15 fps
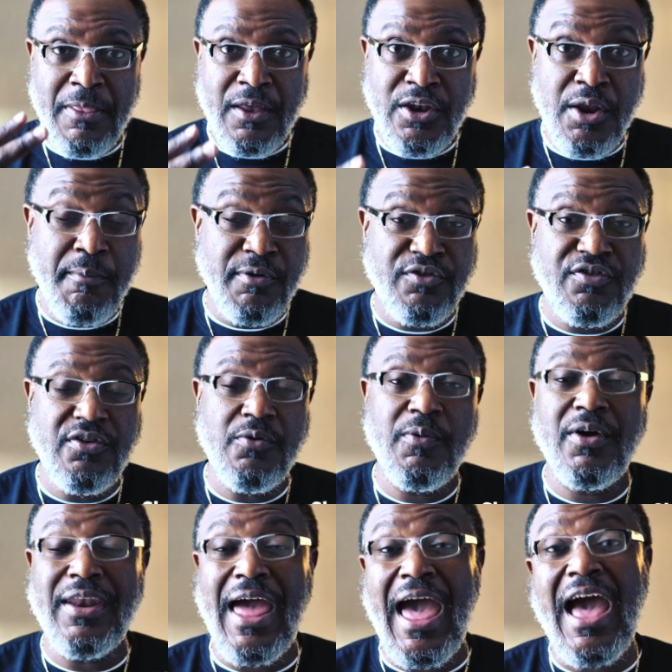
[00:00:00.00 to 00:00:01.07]
Number two, we're
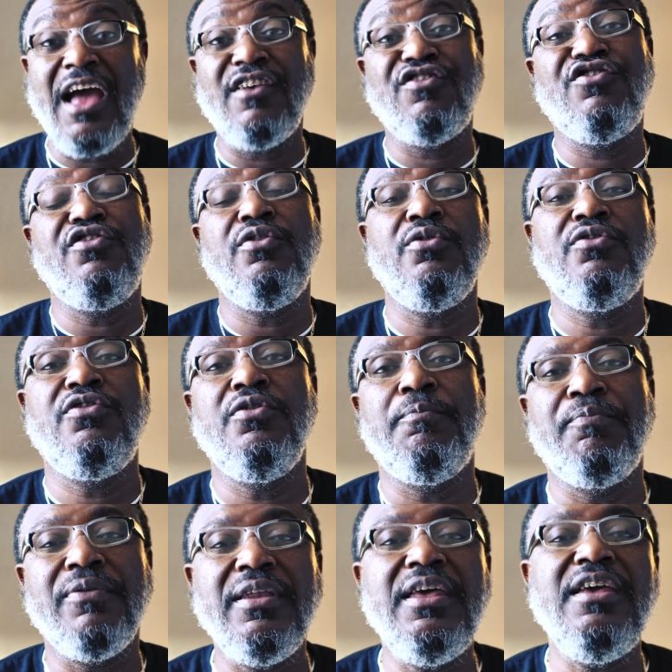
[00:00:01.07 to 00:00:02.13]
going to ask you to
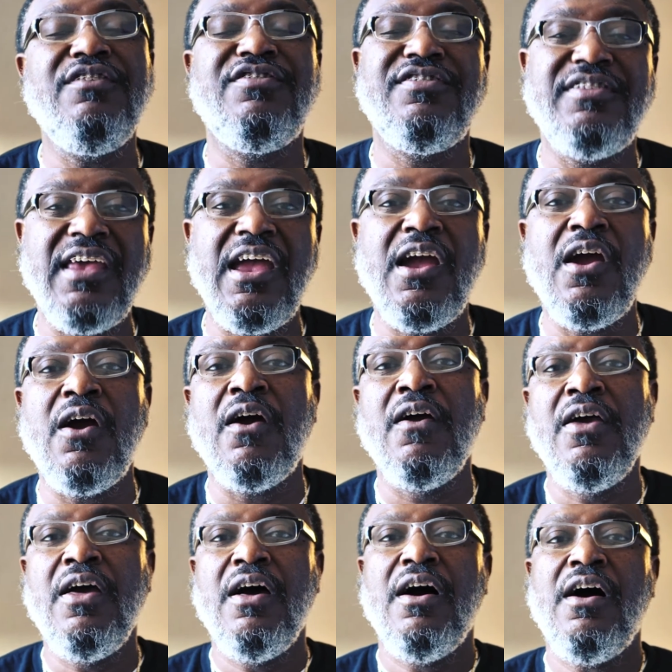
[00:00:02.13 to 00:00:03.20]
please share
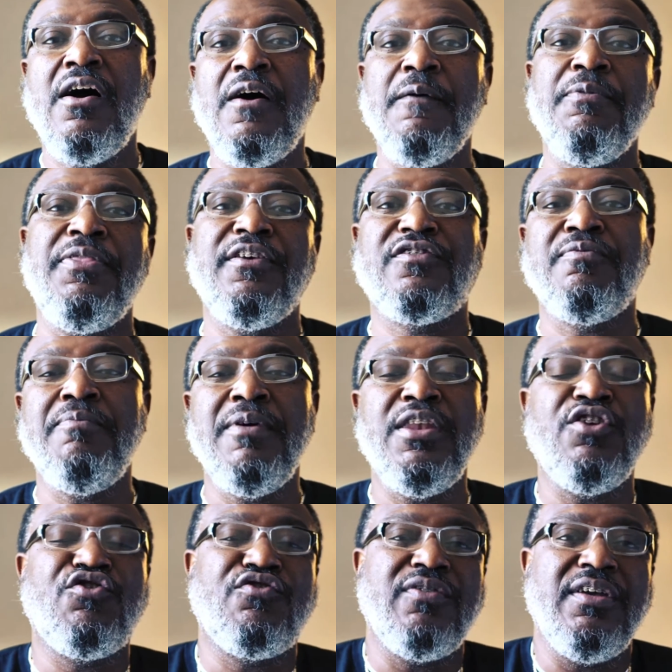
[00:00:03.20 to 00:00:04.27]
this
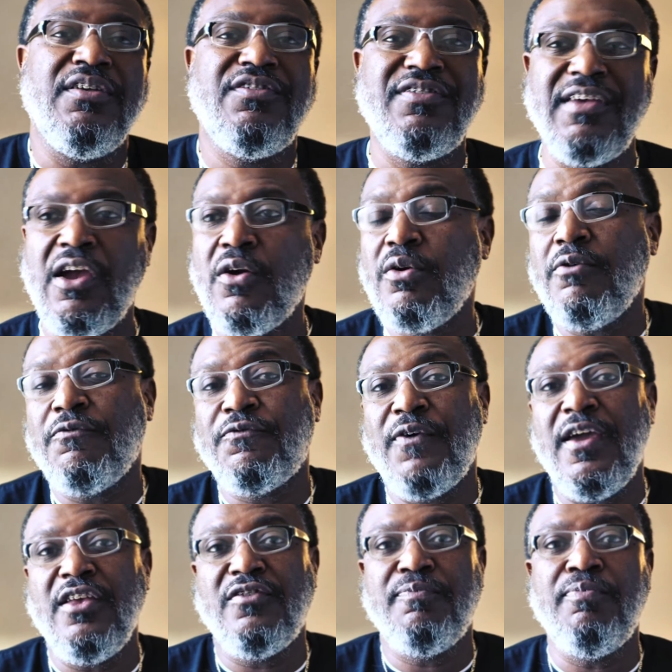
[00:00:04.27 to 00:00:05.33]
ministry. Share it on
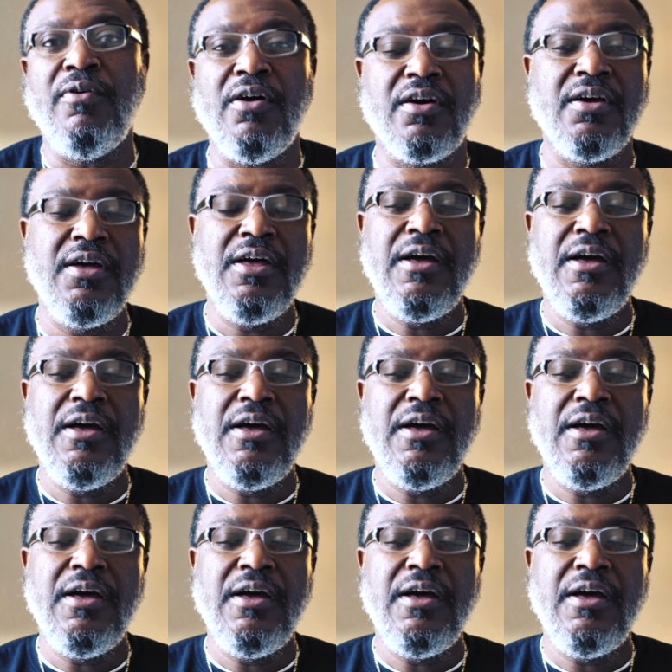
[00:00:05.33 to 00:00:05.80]
Facebook.